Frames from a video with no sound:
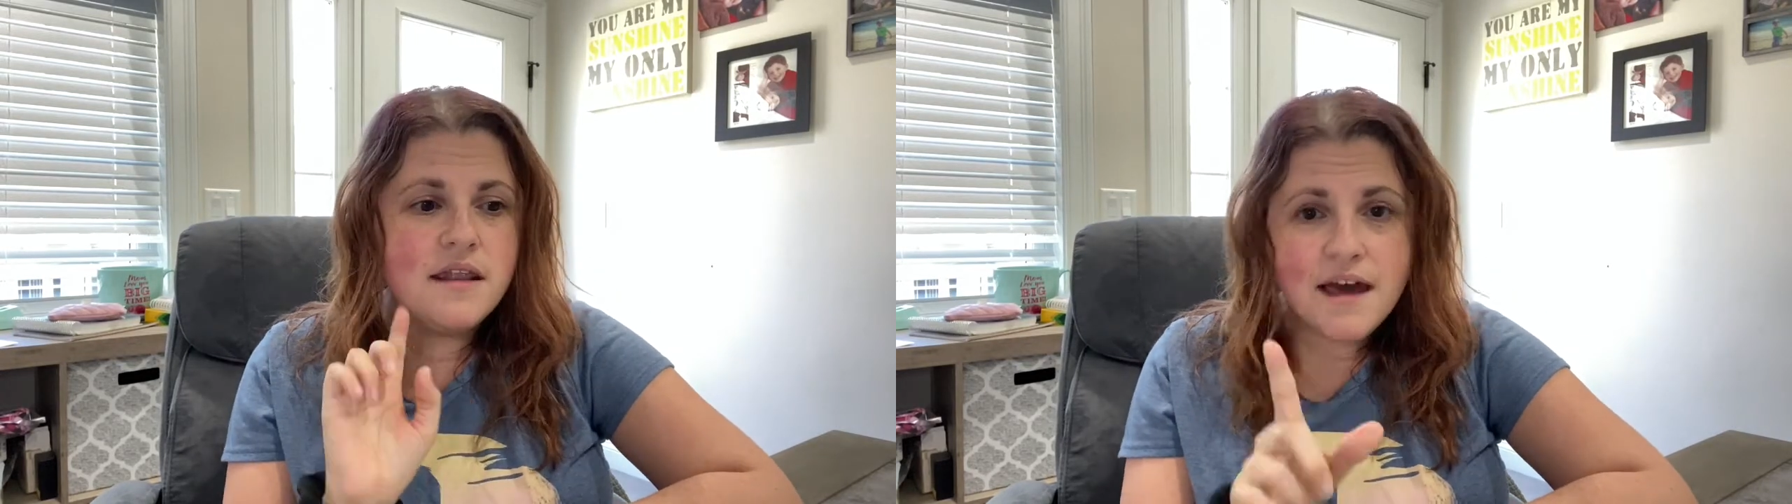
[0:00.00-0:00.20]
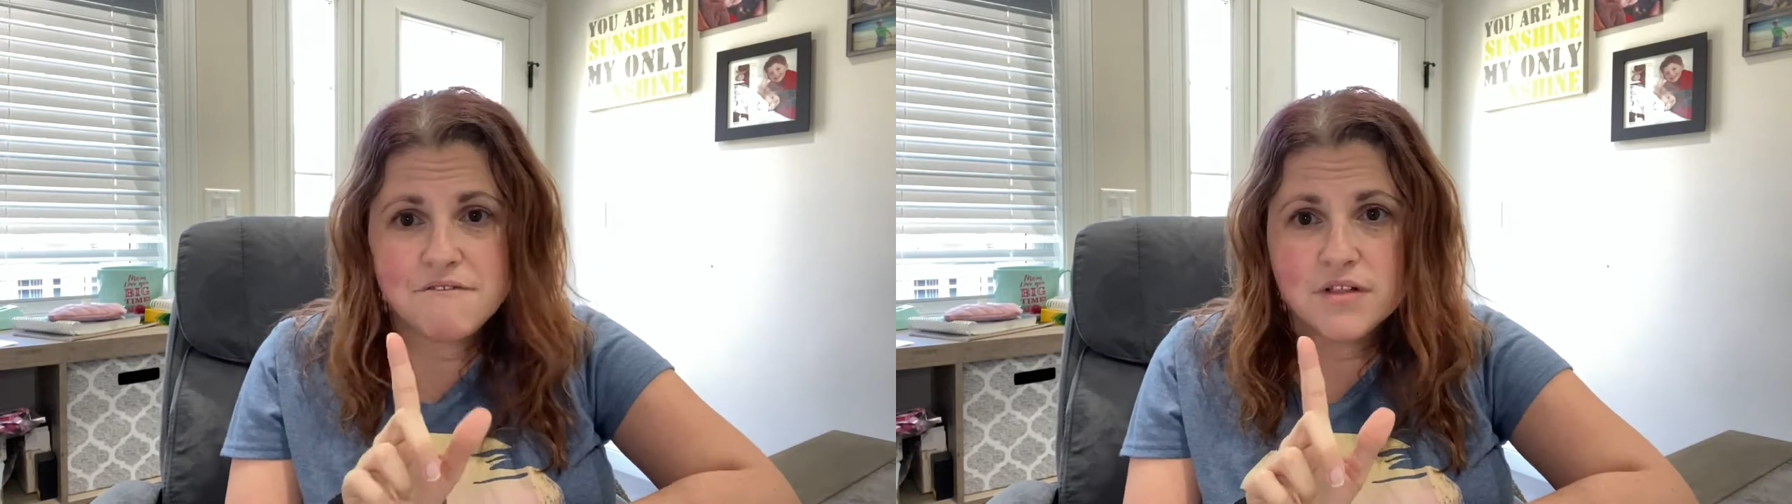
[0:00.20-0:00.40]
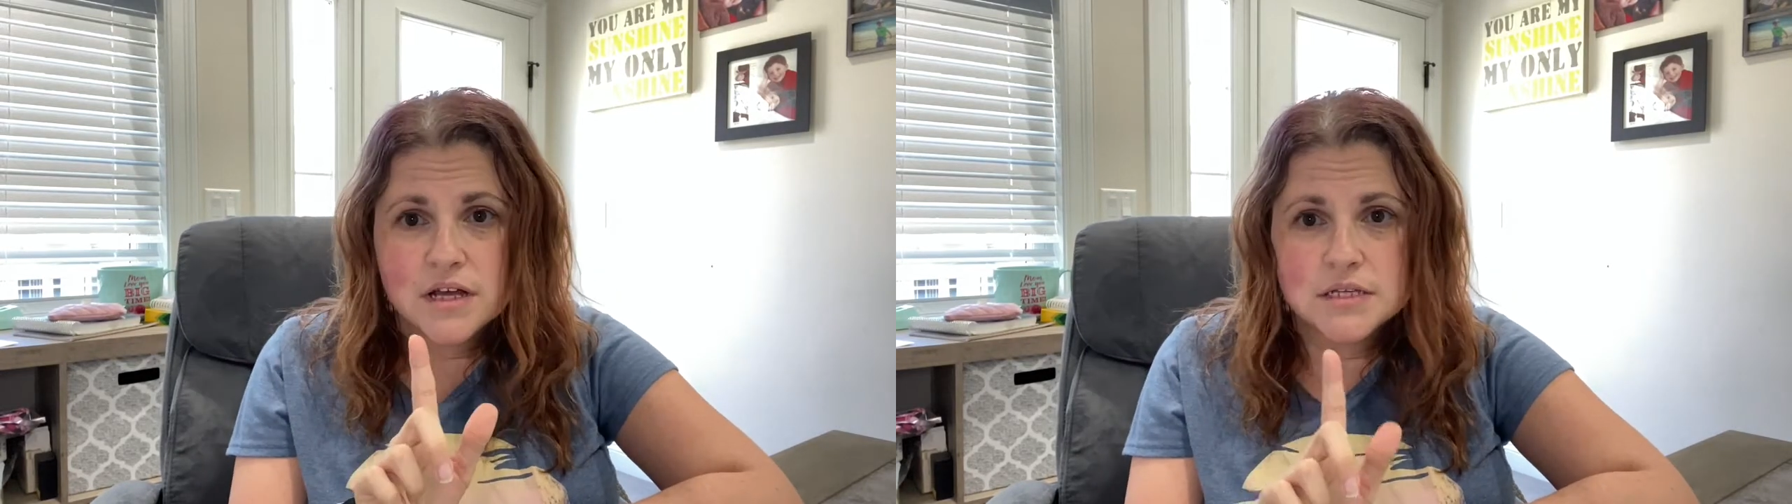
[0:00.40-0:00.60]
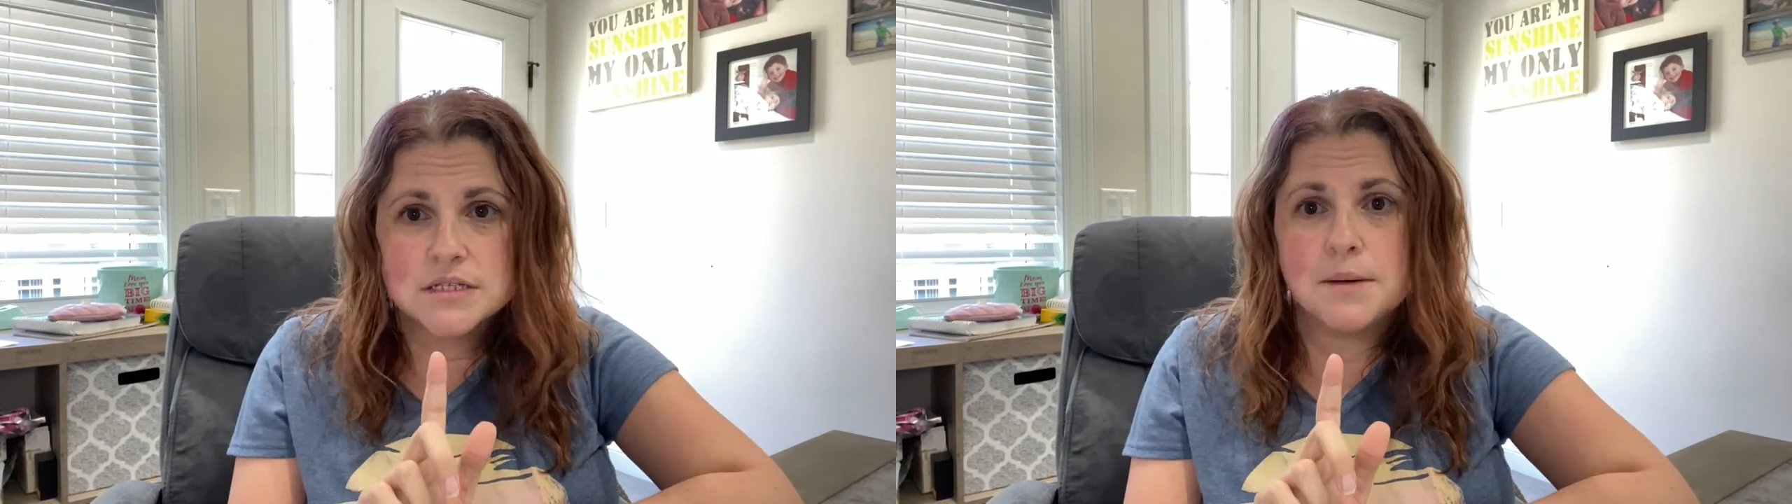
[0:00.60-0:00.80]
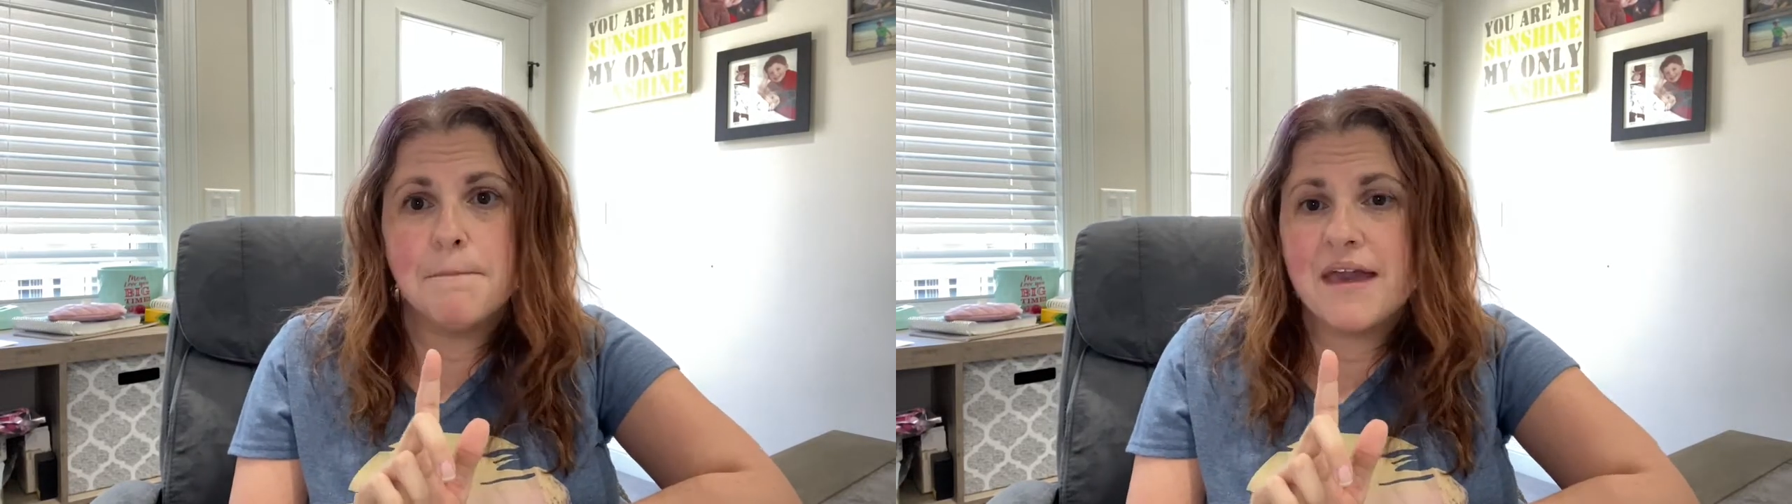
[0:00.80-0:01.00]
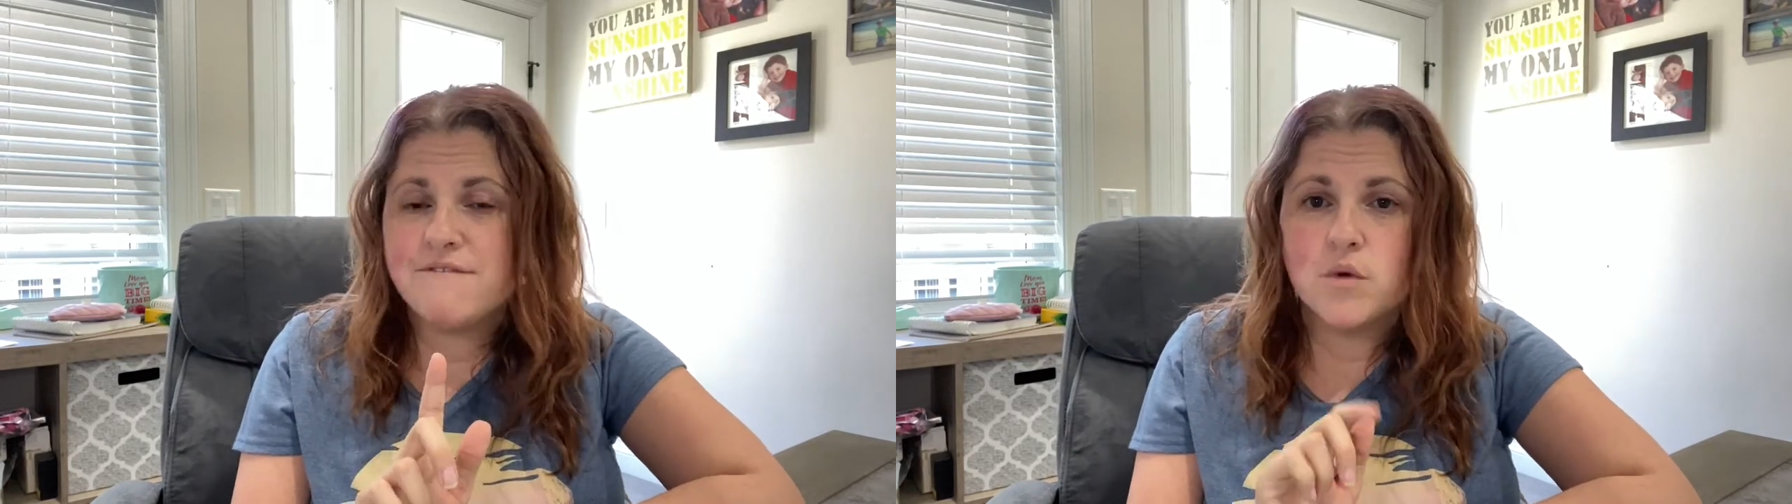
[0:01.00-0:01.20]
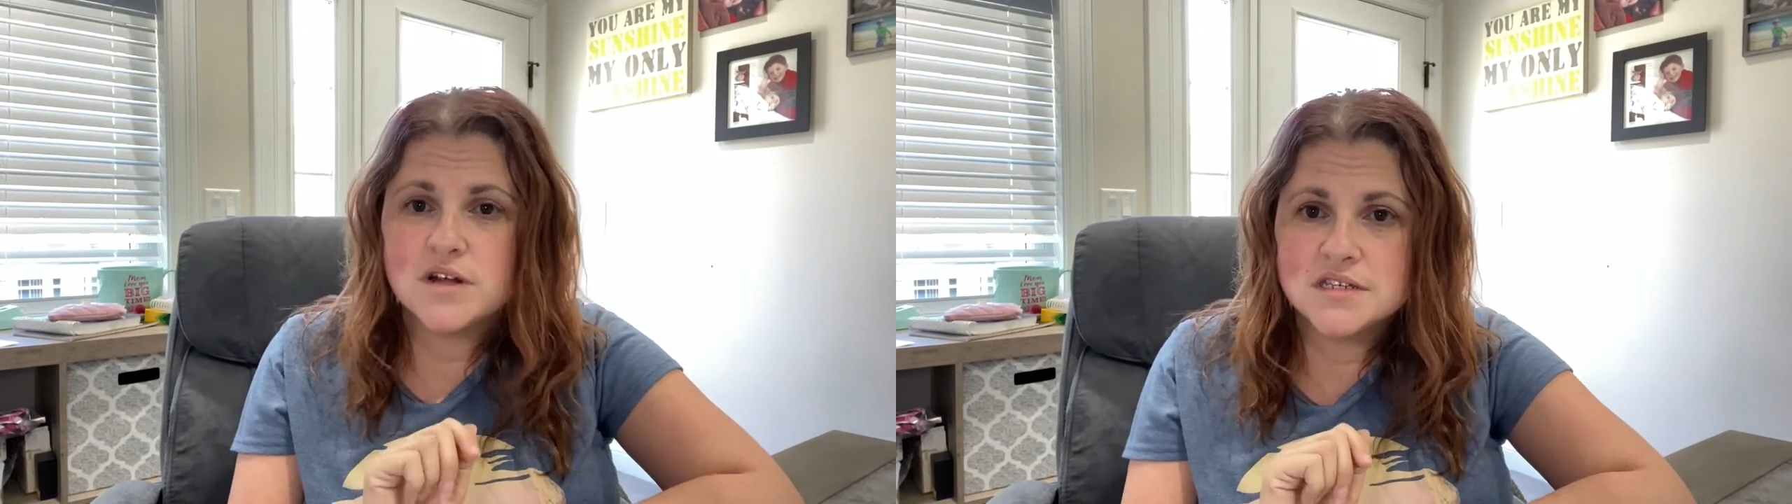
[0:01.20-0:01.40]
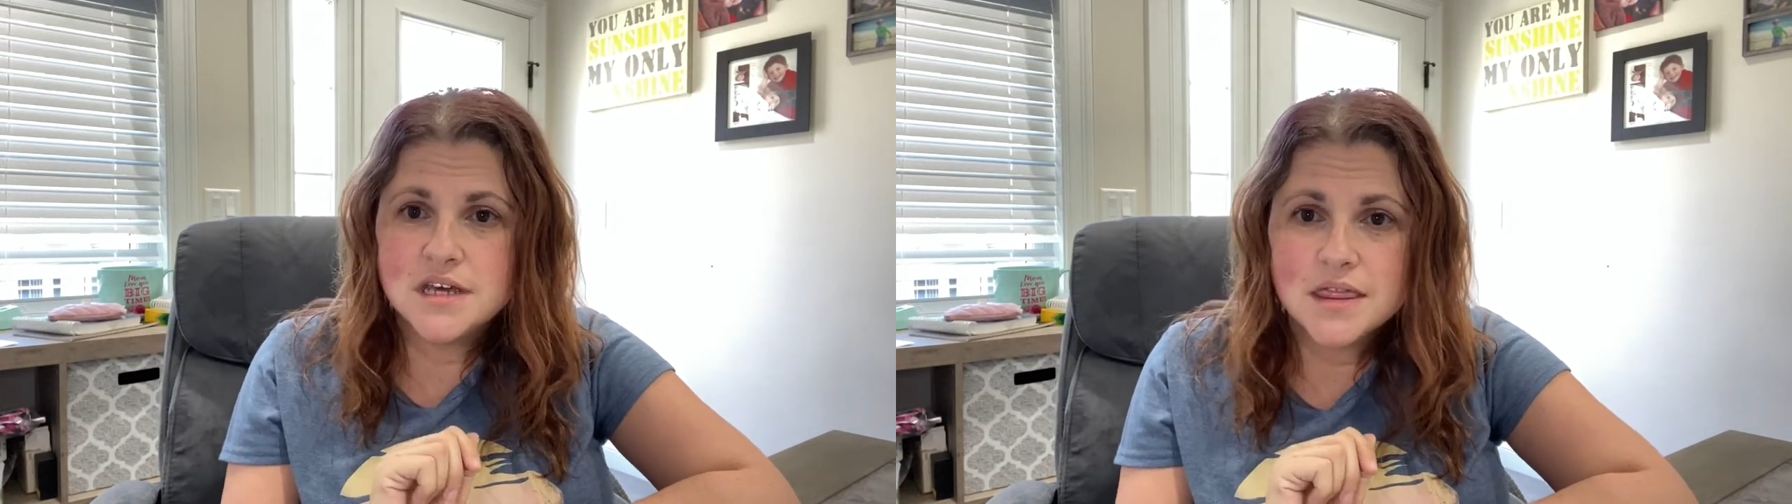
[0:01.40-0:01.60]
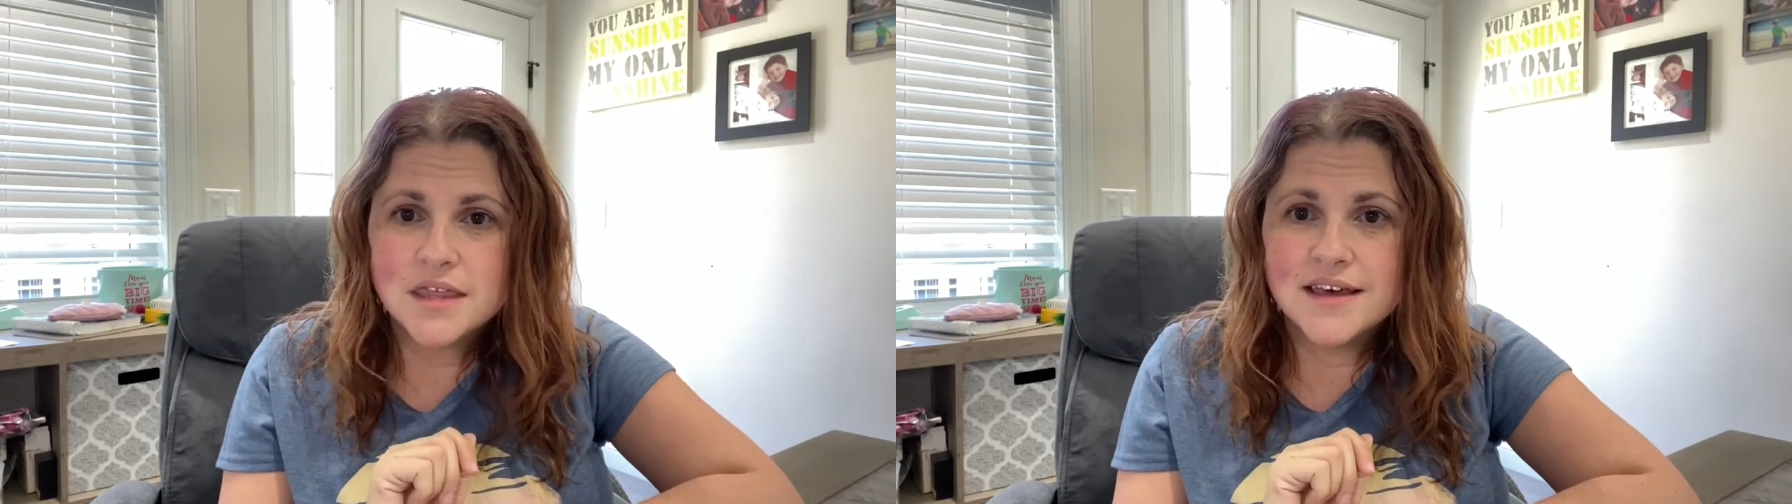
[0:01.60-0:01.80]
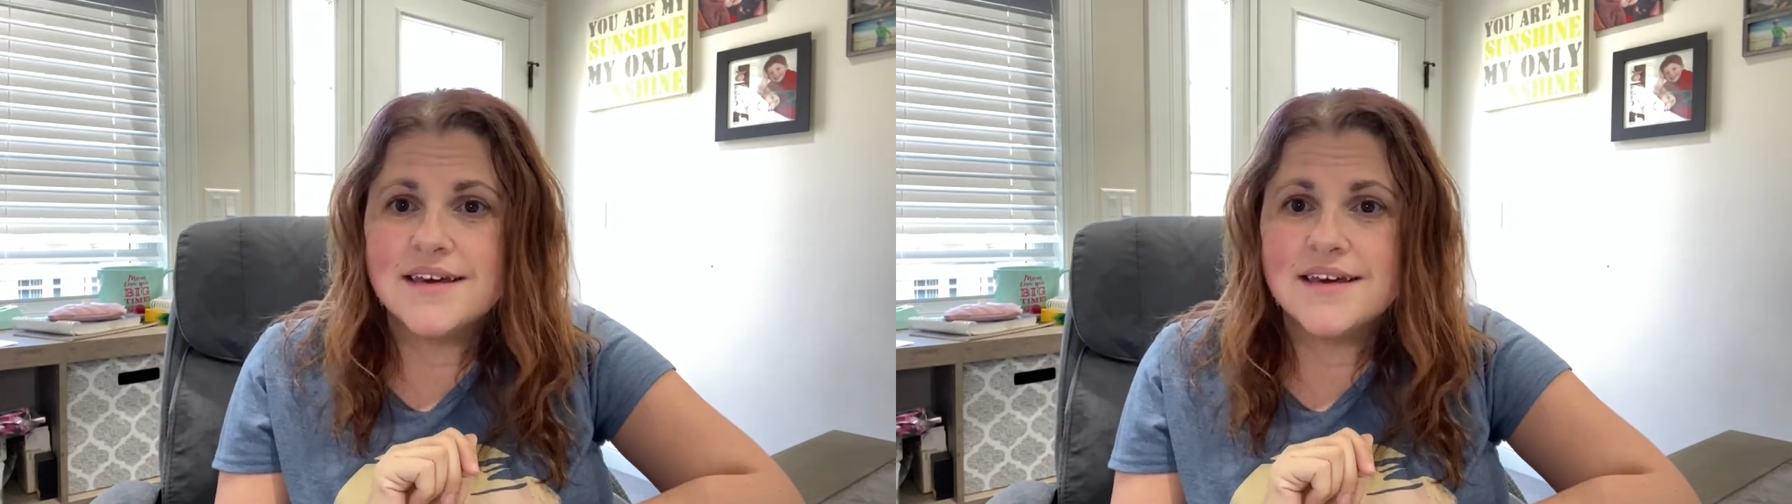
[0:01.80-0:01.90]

Netflix May 14th.